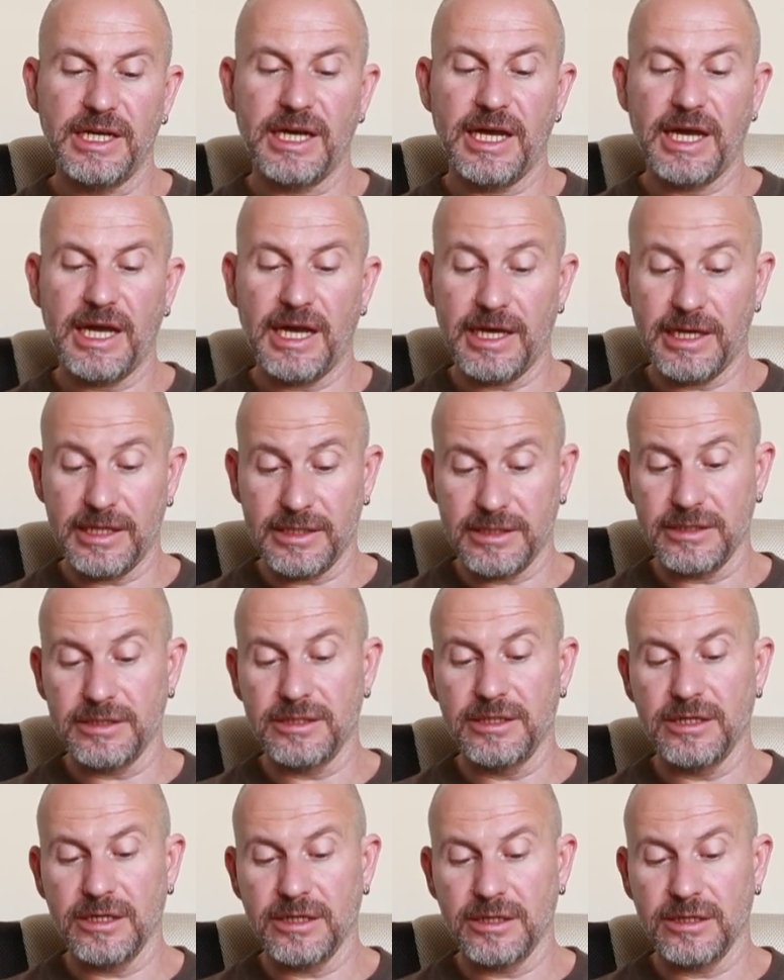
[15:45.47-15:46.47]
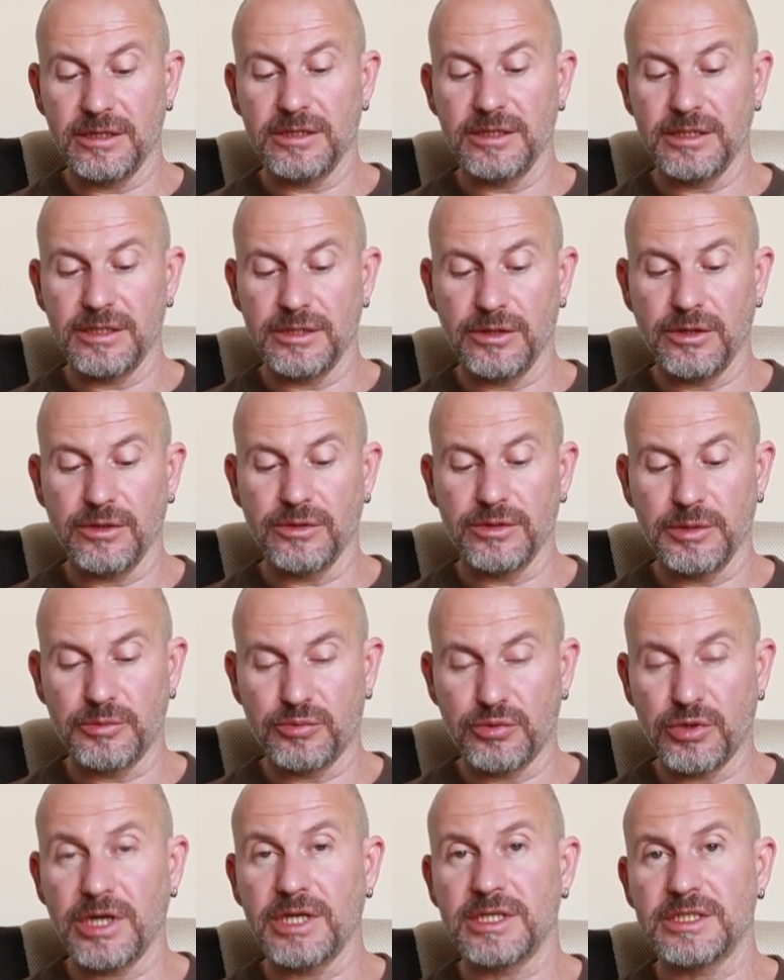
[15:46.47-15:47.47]
And, you know, the
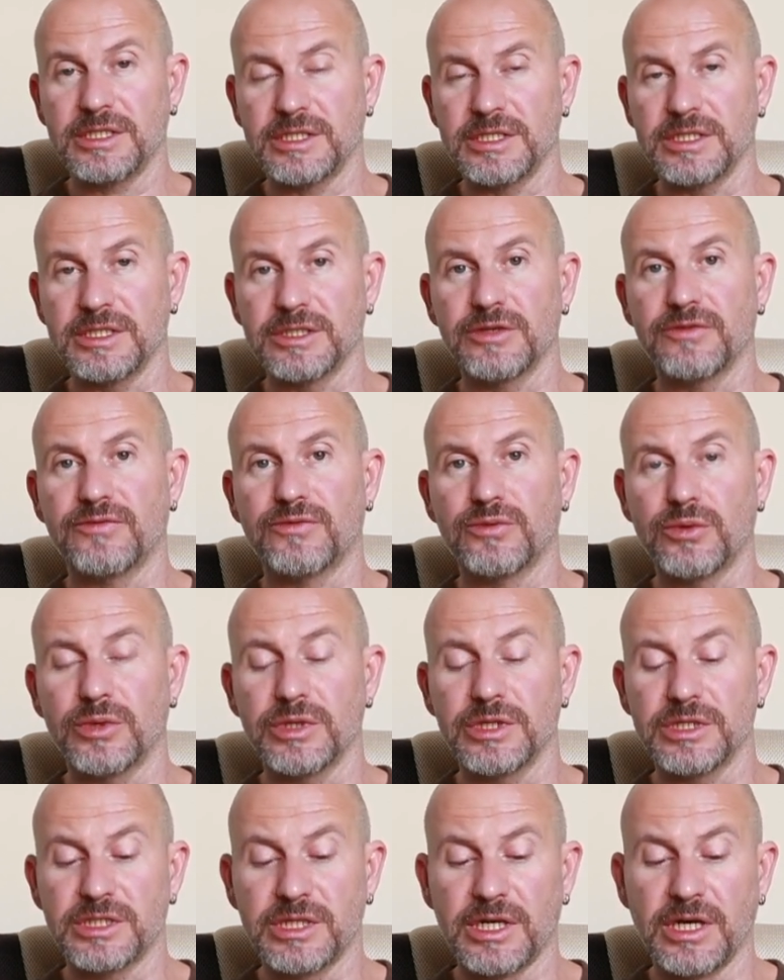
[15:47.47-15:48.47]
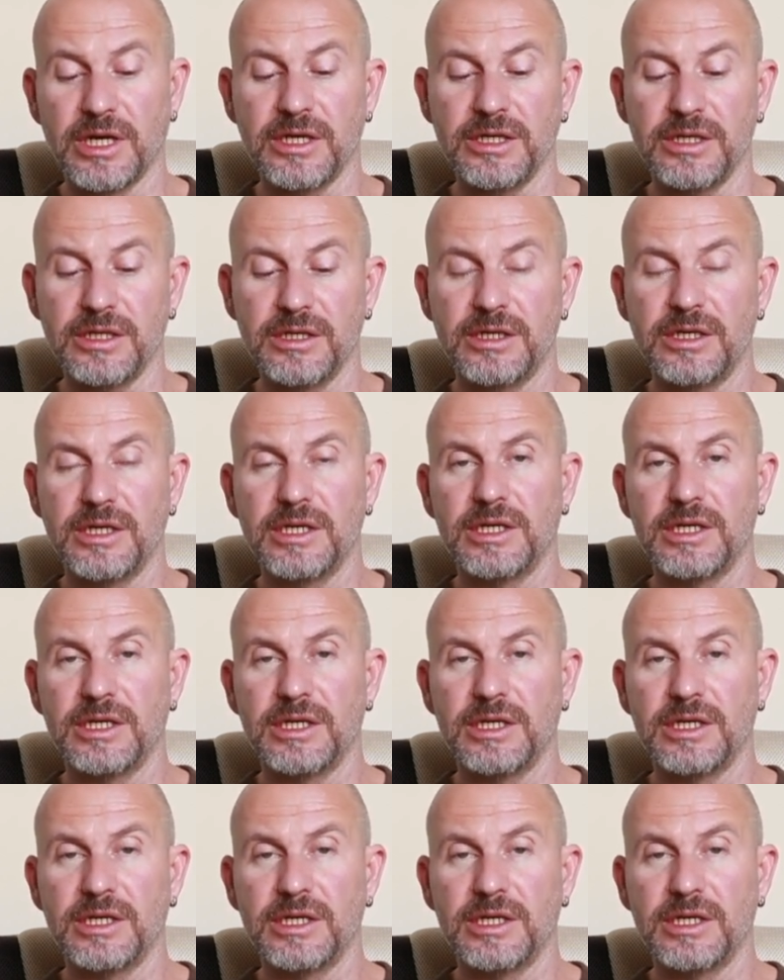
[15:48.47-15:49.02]
price is, of course, higher